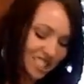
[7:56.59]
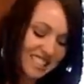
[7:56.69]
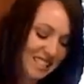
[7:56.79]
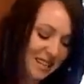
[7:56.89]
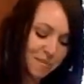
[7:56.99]

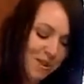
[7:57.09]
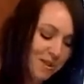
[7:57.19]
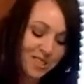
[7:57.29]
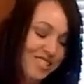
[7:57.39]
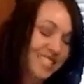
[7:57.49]
just going to
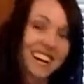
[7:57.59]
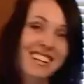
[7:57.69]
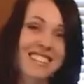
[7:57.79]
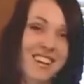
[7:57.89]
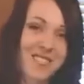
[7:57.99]
blow your
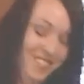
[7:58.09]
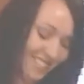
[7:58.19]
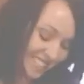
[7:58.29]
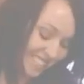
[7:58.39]
socks off. You're